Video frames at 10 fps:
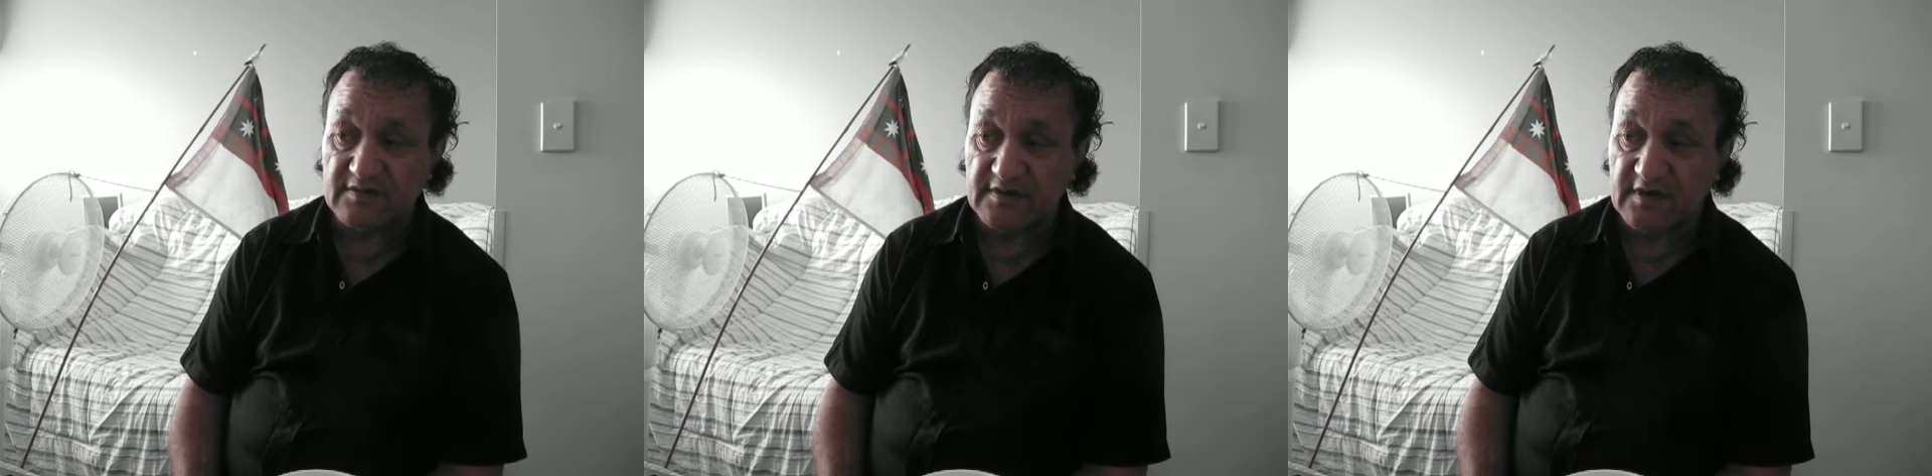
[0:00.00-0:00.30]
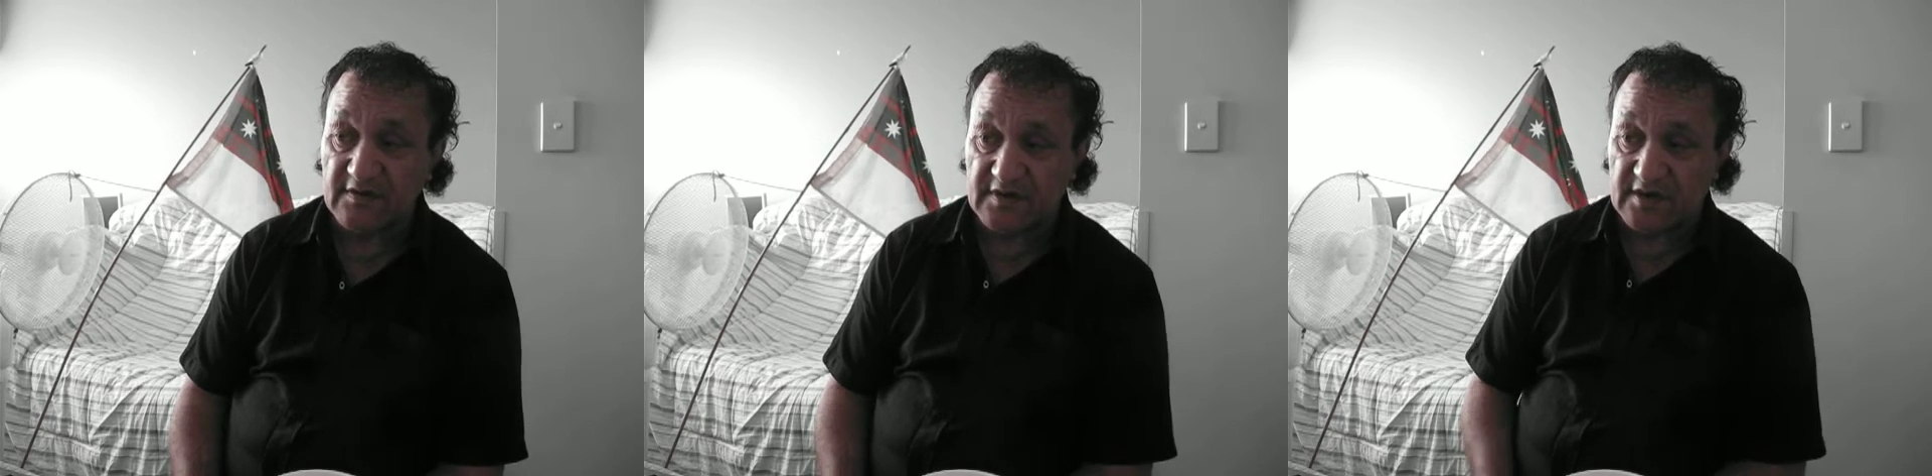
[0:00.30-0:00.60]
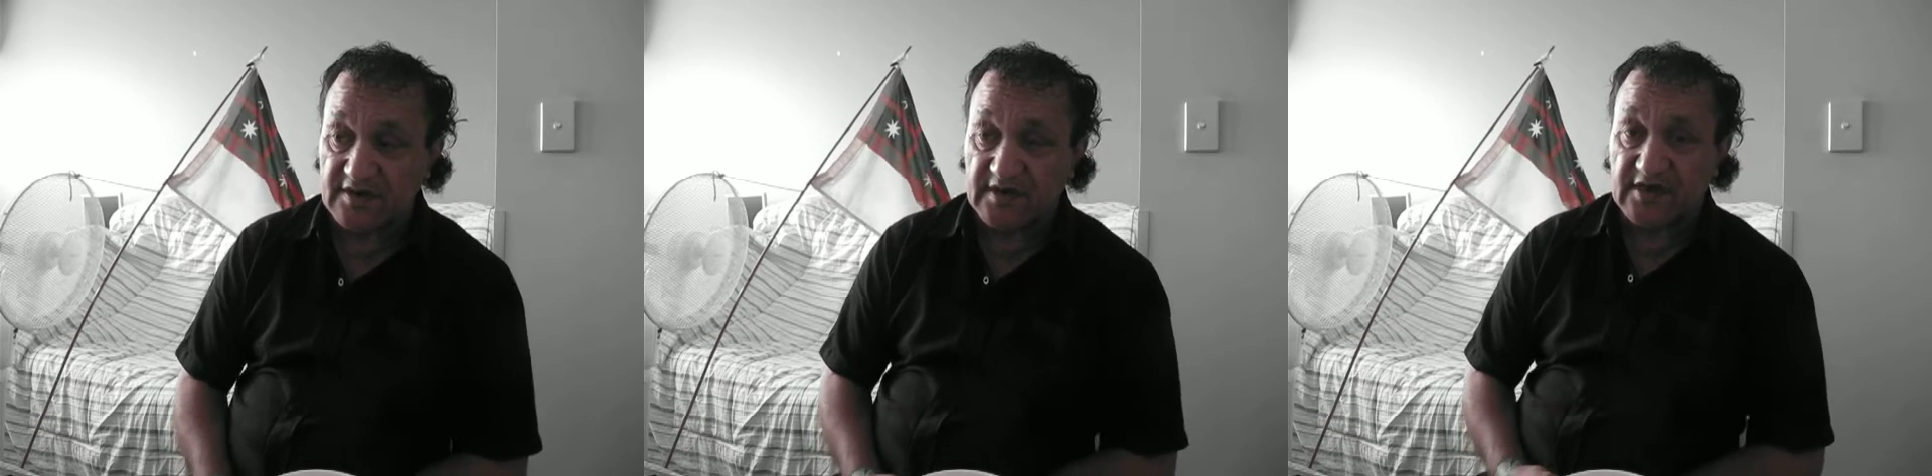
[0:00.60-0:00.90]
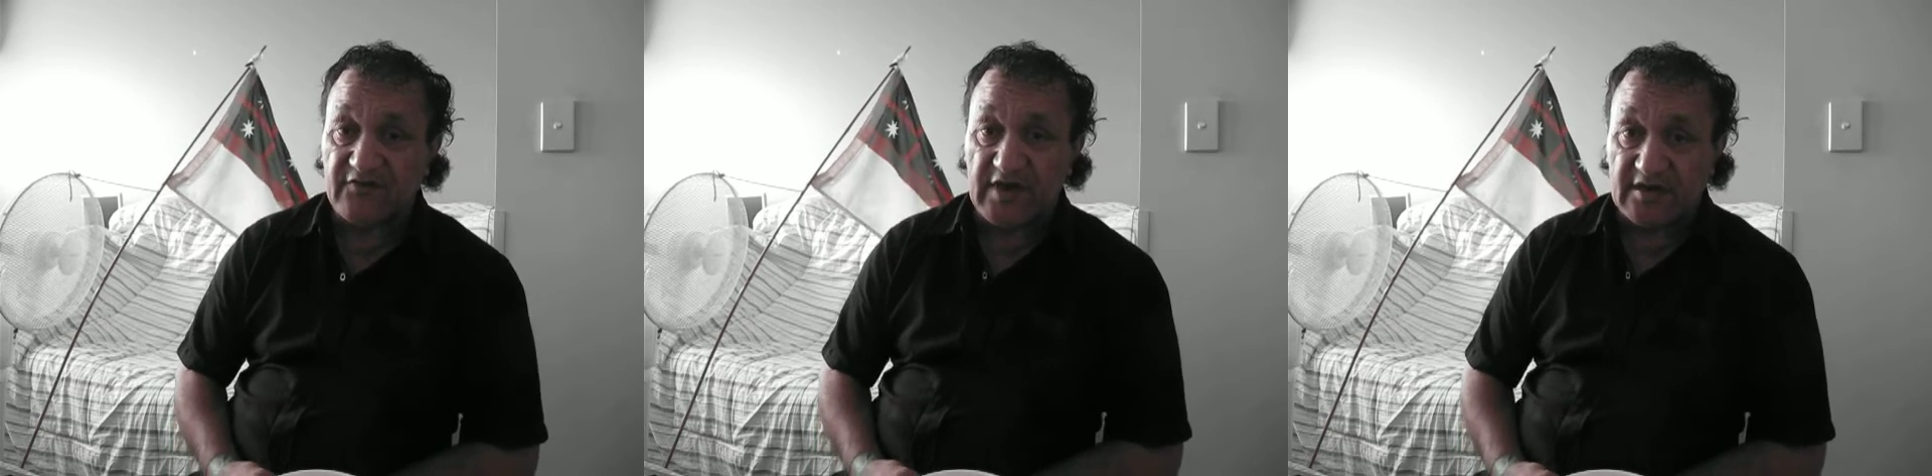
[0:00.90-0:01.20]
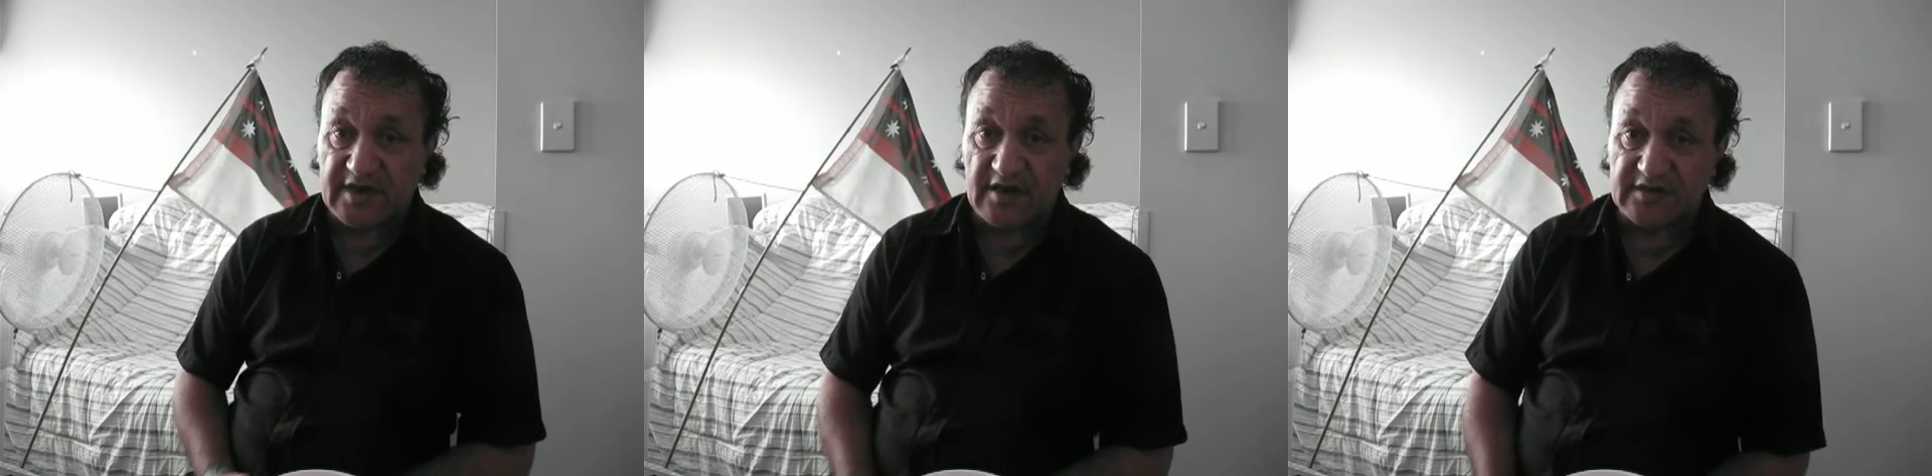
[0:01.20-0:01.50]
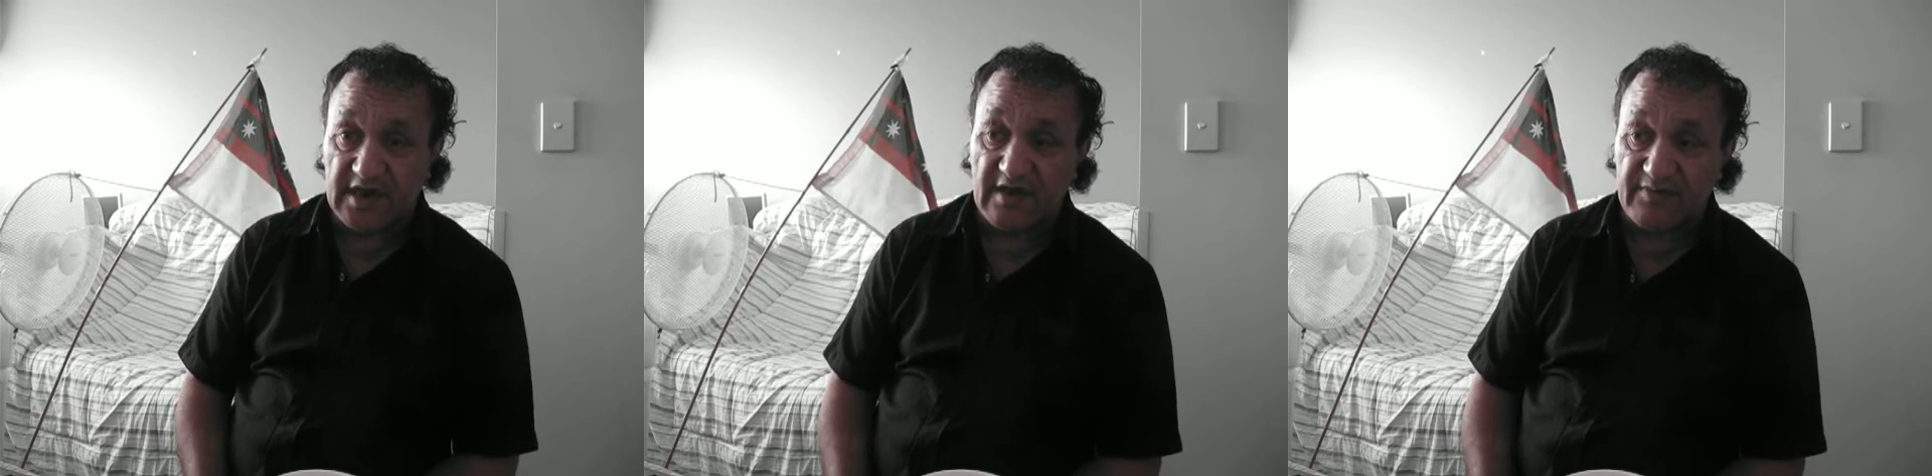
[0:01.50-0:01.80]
You're going to get found out now